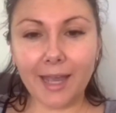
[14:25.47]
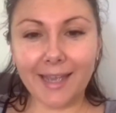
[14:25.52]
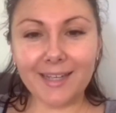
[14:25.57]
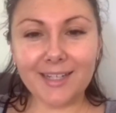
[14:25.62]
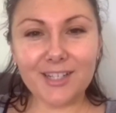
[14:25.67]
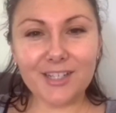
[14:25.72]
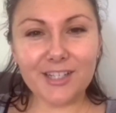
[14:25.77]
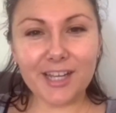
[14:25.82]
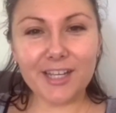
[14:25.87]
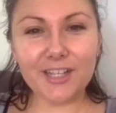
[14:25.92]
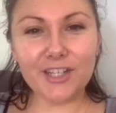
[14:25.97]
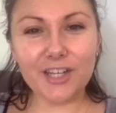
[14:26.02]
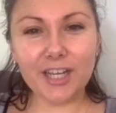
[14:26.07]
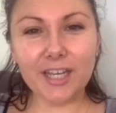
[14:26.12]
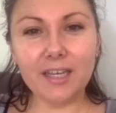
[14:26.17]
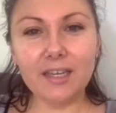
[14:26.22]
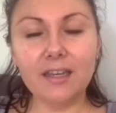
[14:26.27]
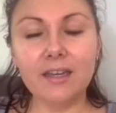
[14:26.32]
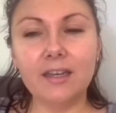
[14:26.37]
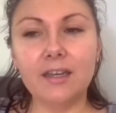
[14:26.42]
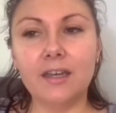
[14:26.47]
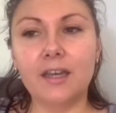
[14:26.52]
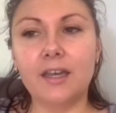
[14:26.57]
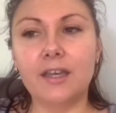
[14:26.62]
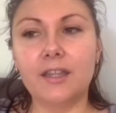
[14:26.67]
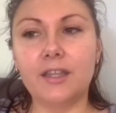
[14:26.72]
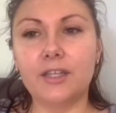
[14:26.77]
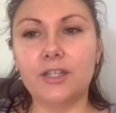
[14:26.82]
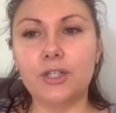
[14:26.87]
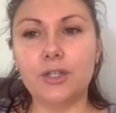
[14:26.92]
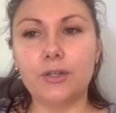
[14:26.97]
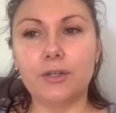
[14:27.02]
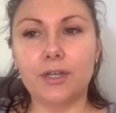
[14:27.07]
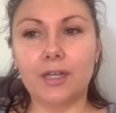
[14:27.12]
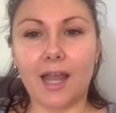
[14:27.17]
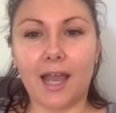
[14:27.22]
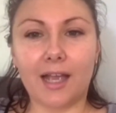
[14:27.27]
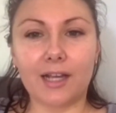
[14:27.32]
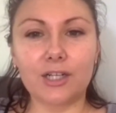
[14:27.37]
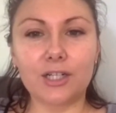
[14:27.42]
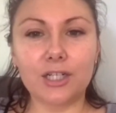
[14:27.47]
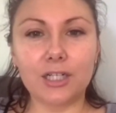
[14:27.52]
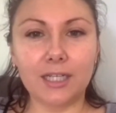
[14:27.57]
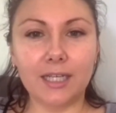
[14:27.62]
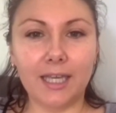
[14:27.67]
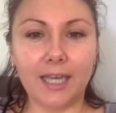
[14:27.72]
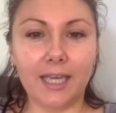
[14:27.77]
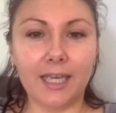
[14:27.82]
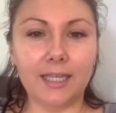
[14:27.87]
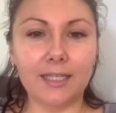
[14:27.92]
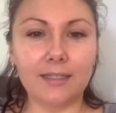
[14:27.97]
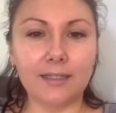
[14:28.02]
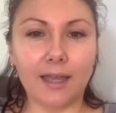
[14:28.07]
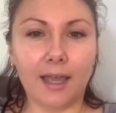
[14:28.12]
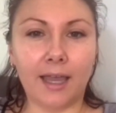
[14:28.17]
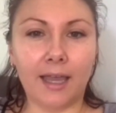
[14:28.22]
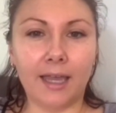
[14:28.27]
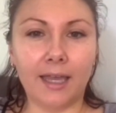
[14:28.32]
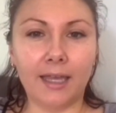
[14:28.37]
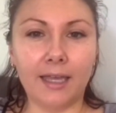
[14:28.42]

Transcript: on HCG, that you can actually eat